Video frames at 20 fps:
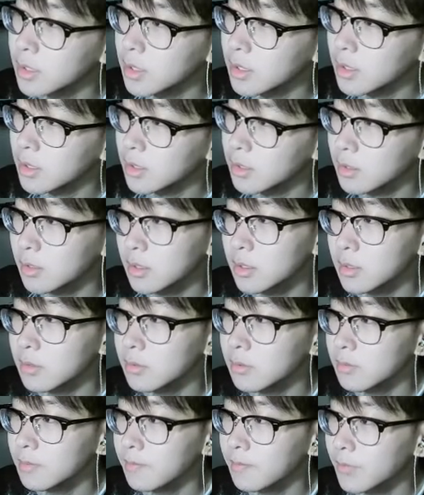D into
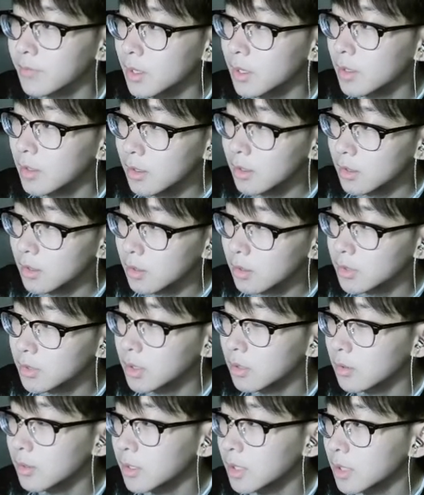Q. Load
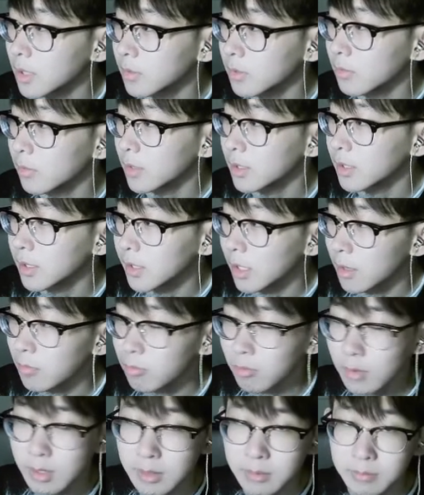0, enable 1, and
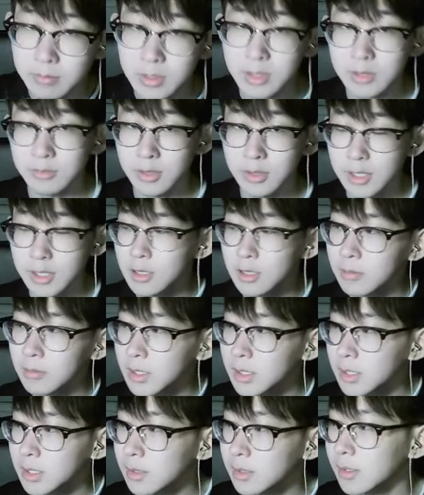up 1 means we're
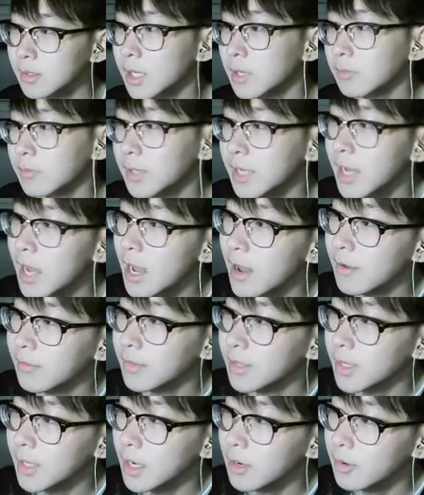incrementing, and we
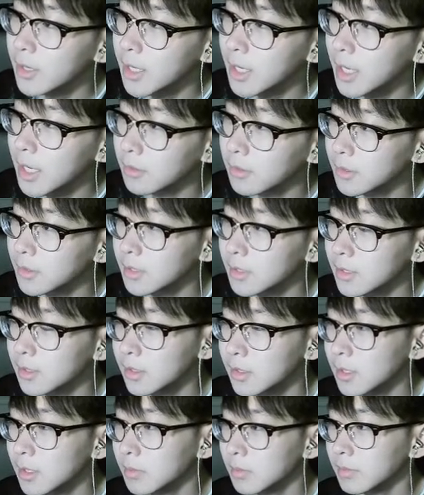have the carry out
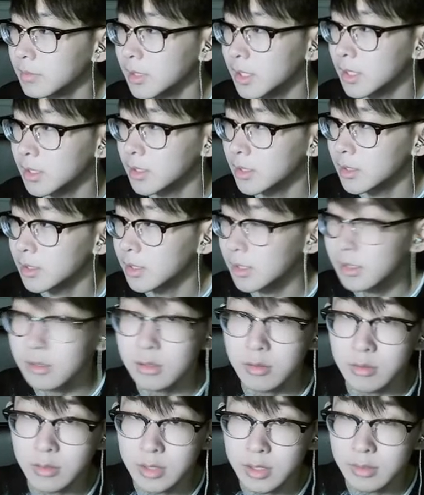implementation
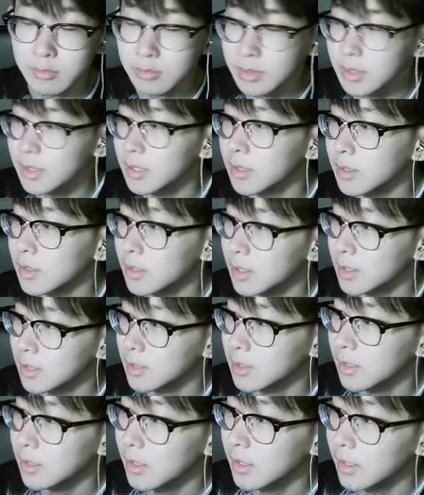included within
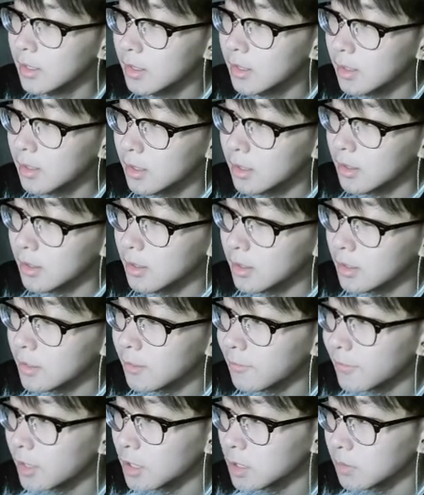this
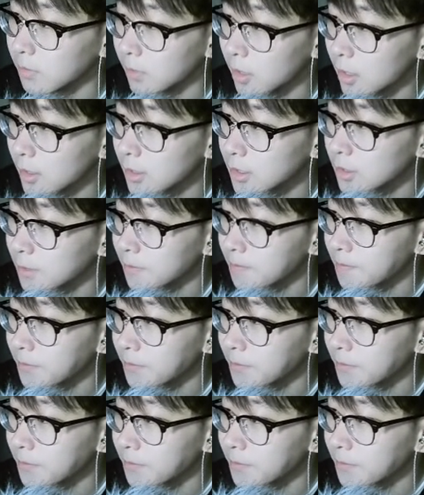if-else block.